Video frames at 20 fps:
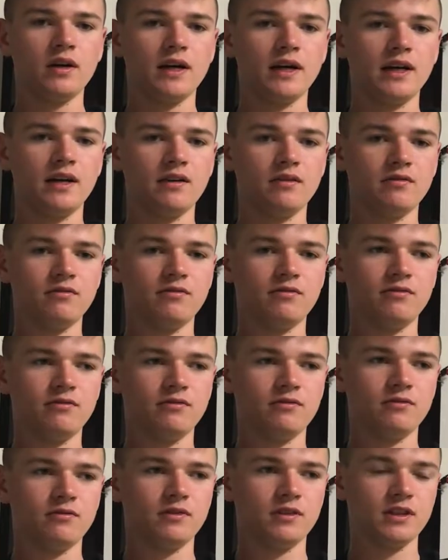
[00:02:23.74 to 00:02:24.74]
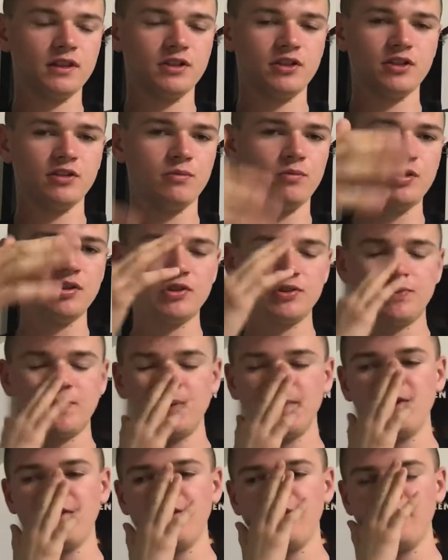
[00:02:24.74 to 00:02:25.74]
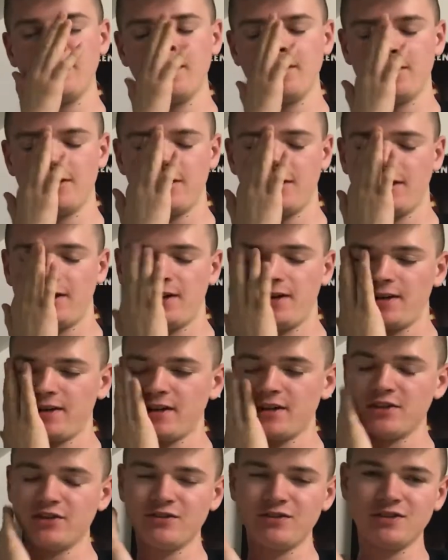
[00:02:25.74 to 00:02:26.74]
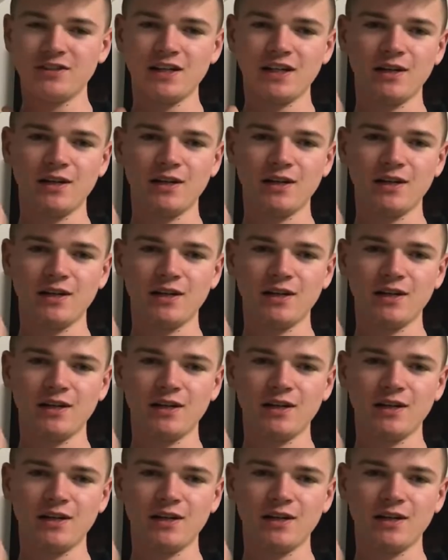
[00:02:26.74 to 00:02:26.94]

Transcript: I have, like, Jungle Book is one of my favorite cartoons.